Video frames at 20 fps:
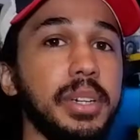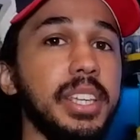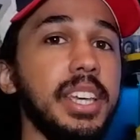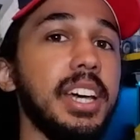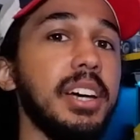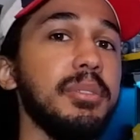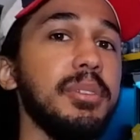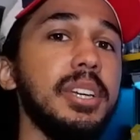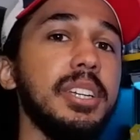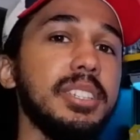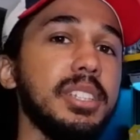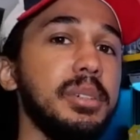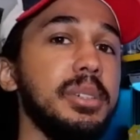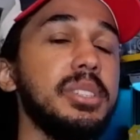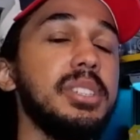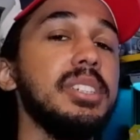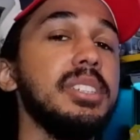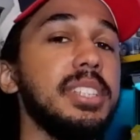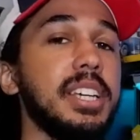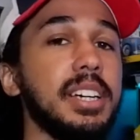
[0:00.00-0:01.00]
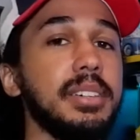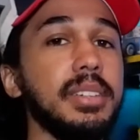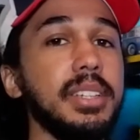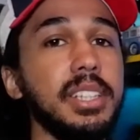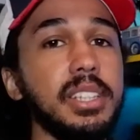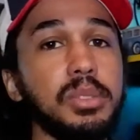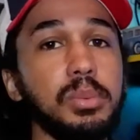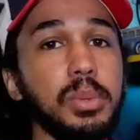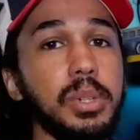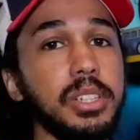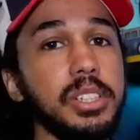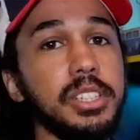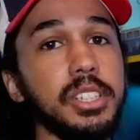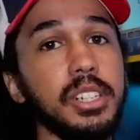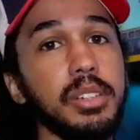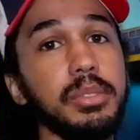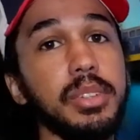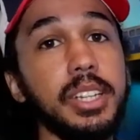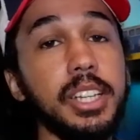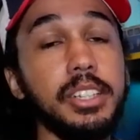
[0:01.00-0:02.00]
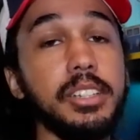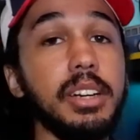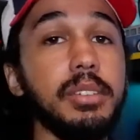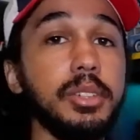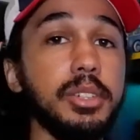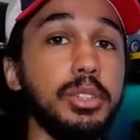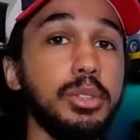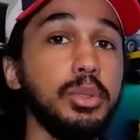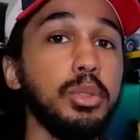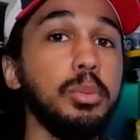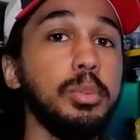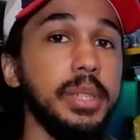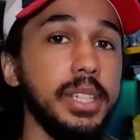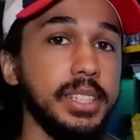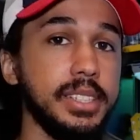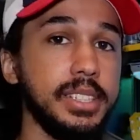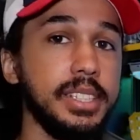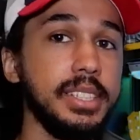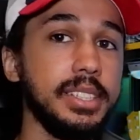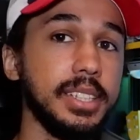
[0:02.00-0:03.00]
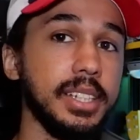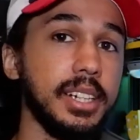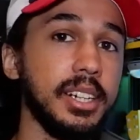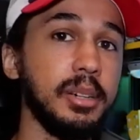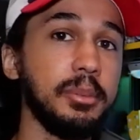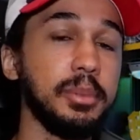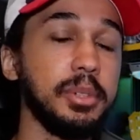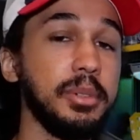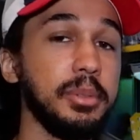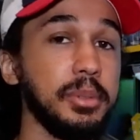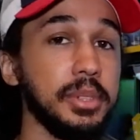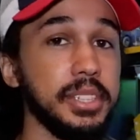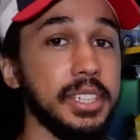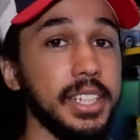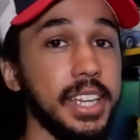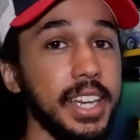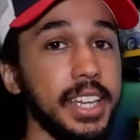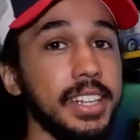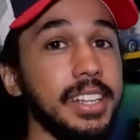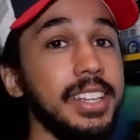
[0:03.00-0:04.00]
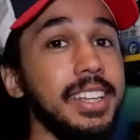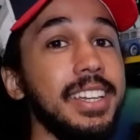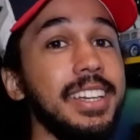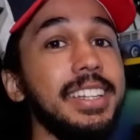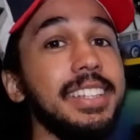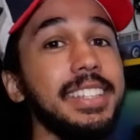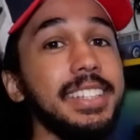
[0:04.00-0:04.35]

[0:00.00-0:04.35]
But yeah, I think it's always good to have at least one shelf, unless you have a dual PC setup, which again,